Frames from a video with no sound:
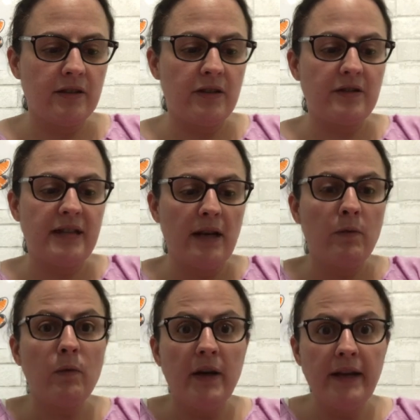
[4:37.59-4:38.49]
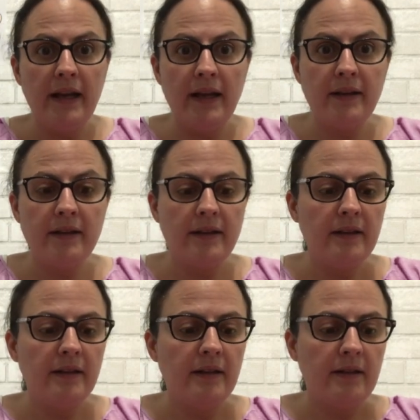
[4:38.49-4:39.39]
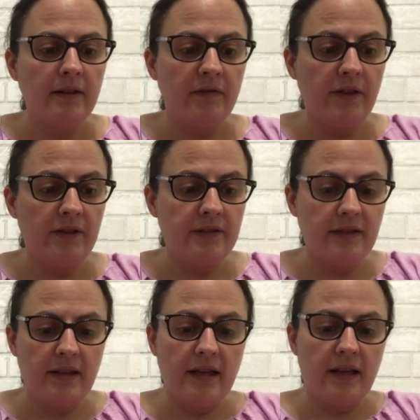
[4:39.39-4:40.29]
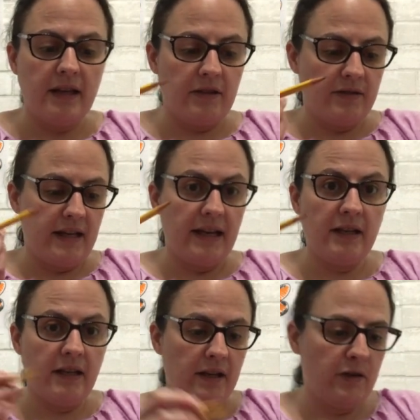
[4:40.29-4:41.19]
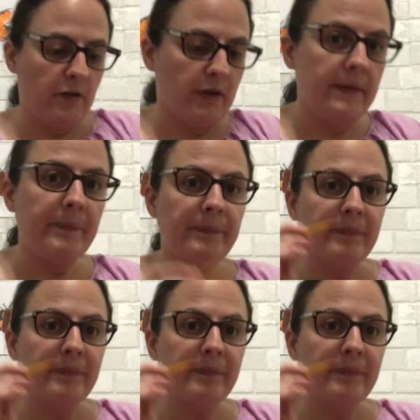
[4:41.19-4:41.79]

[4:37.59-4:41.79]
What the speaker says: So you take one hand first, and you take your